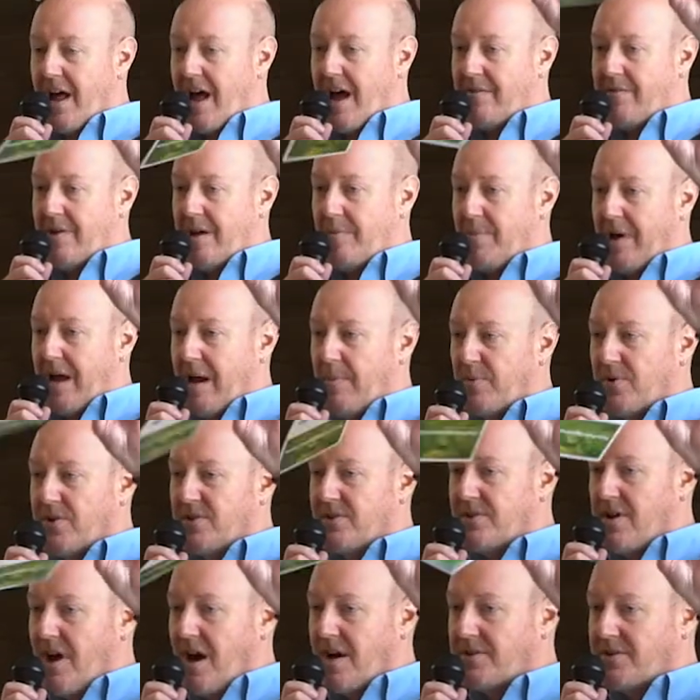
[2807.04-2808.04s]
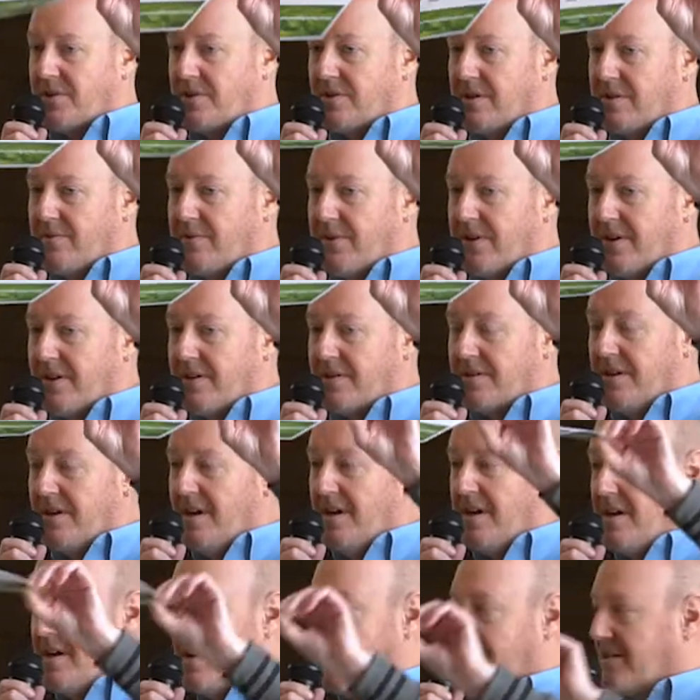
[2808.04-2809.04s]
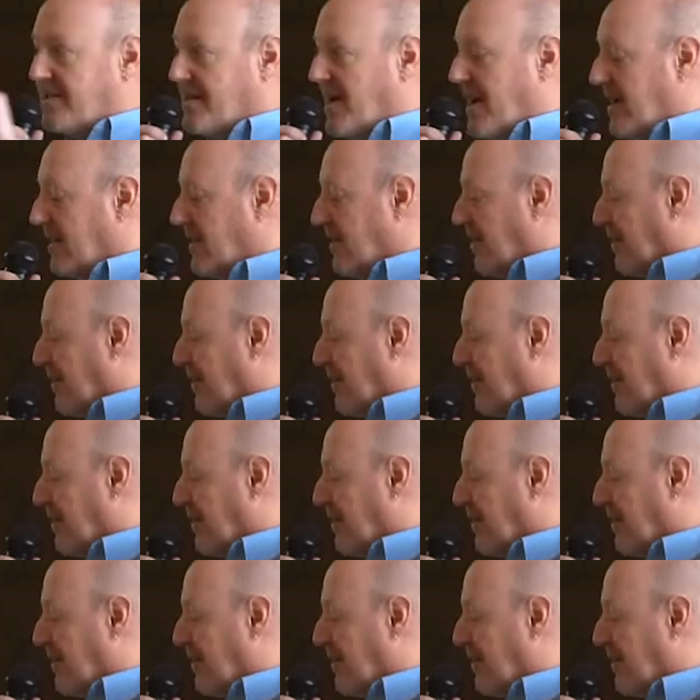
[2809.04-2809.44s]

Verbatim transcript: could have a paper stock certificate take